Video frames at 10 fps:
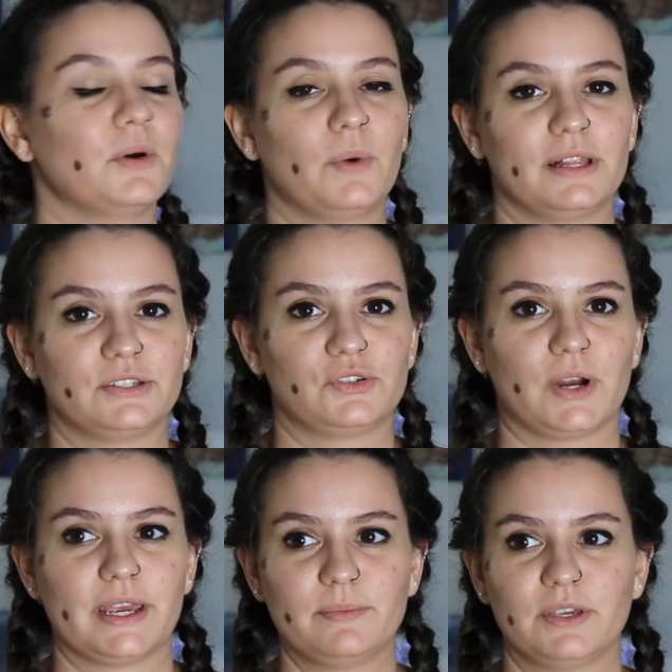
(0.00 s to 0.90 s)
while it's
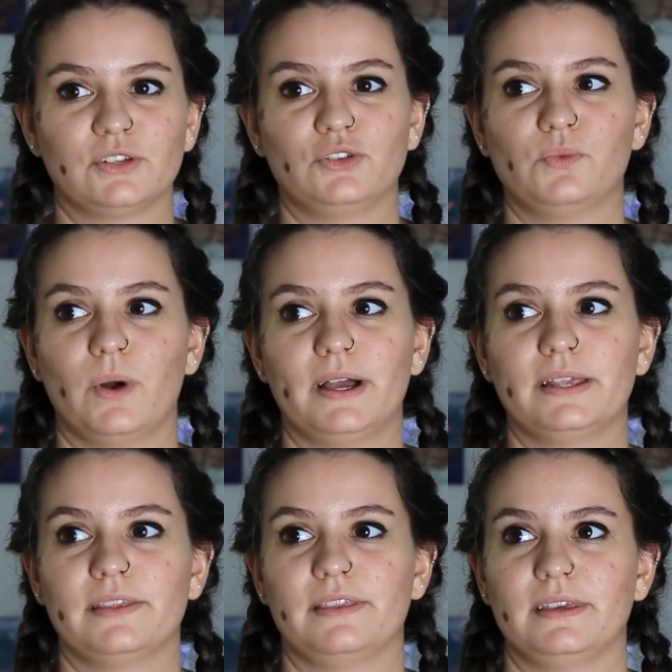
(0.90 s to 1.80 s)
drying, because you
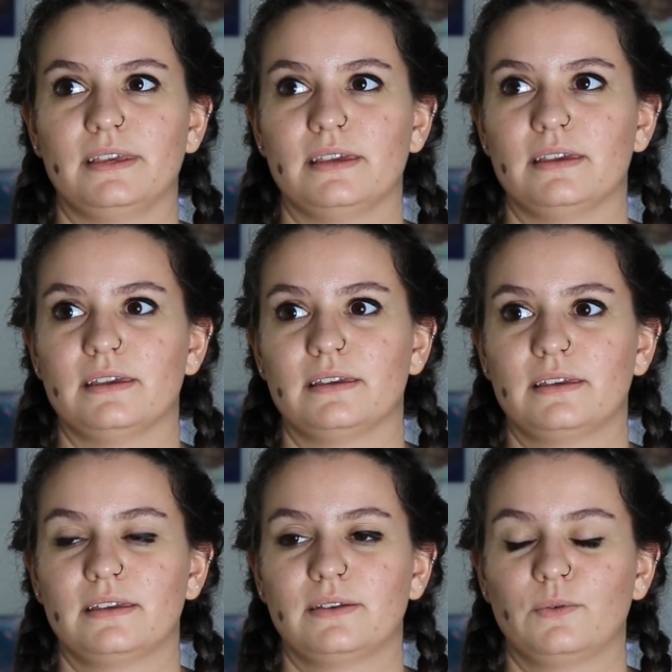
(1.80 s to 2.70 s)
want the
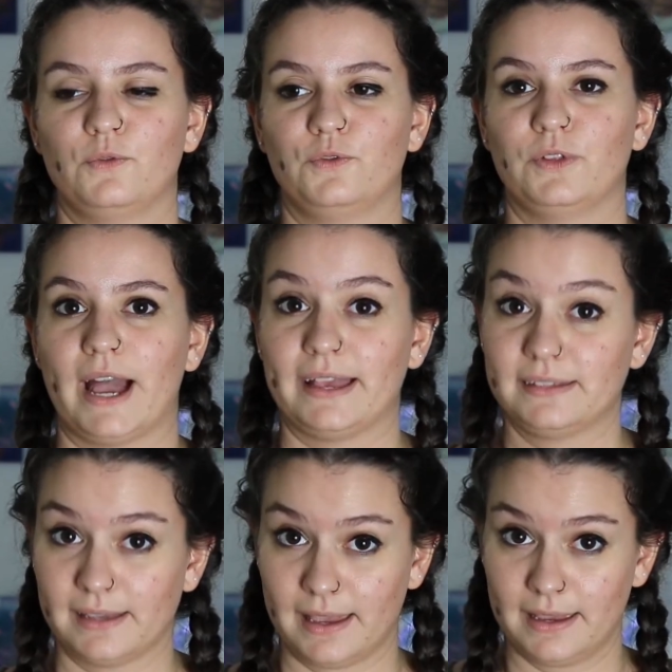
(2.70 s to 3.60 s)
flat
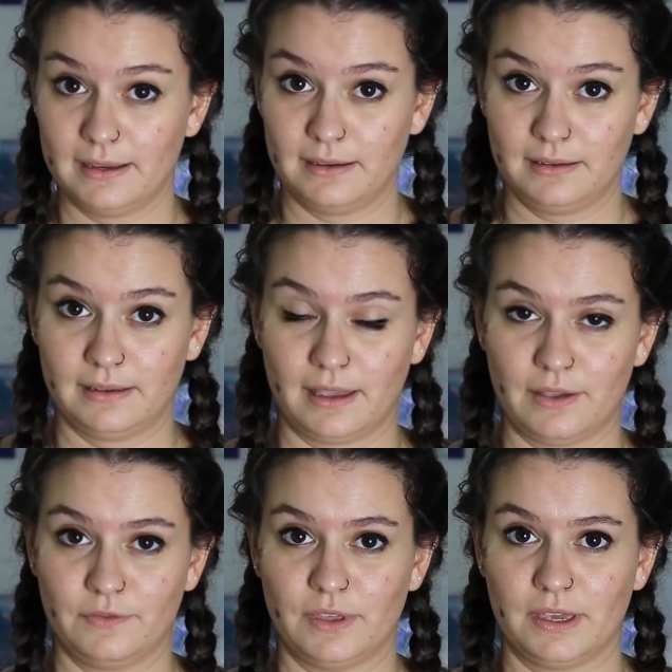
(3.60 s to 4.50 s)
side
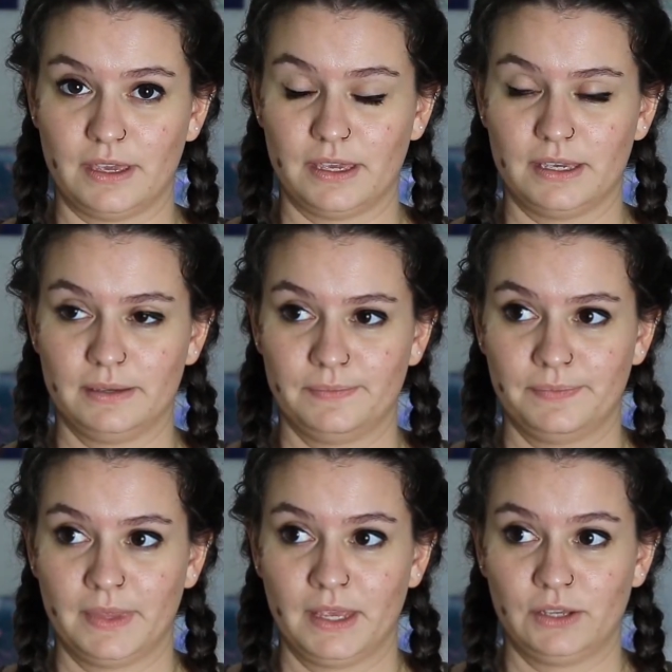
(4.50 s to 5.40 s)
of the
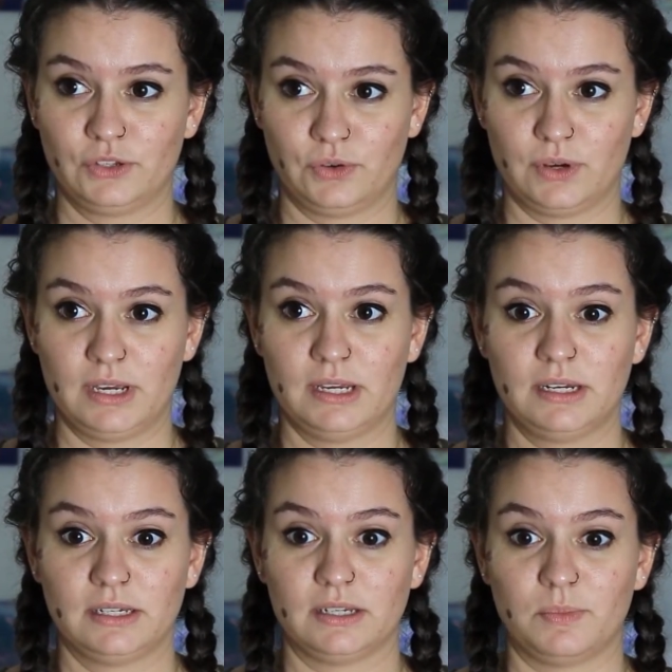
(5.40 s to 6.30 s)

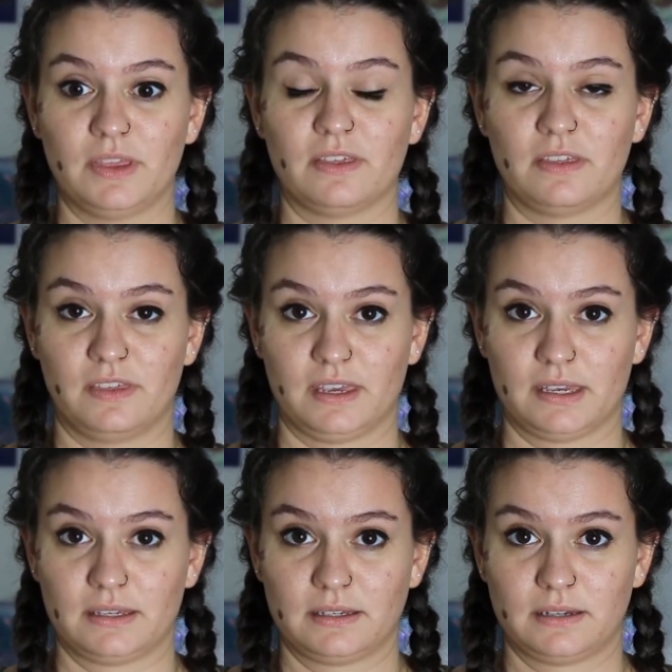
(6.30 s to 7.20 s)
screen to be the
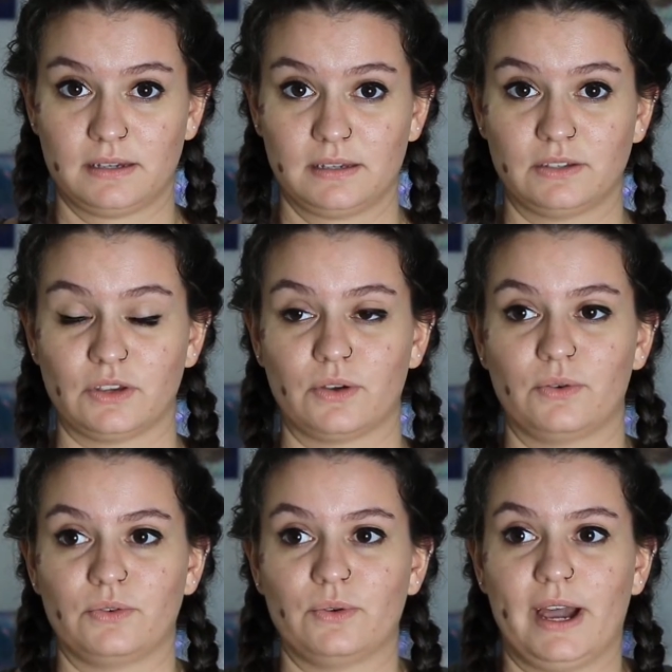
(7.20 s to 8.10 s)
thickest.
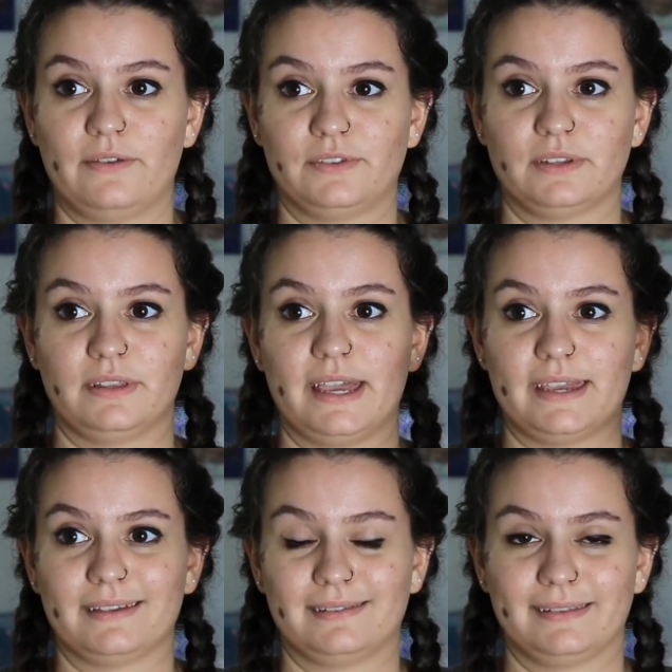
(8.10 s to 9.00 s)
So you have to lay
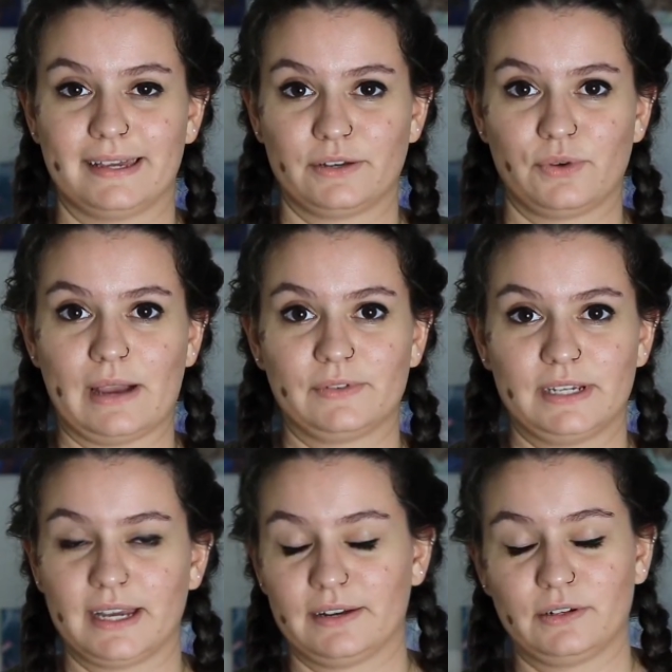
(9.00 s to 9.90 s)
it and let gravity
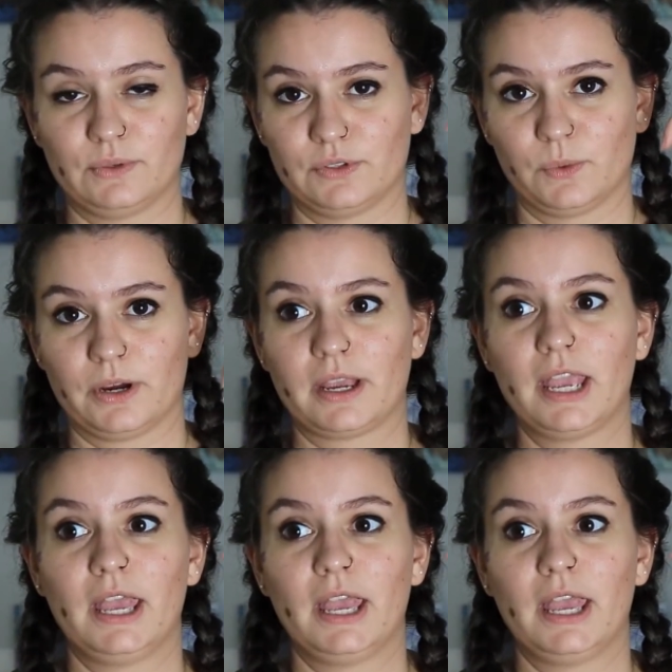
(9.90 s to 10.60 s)
kind of do its work.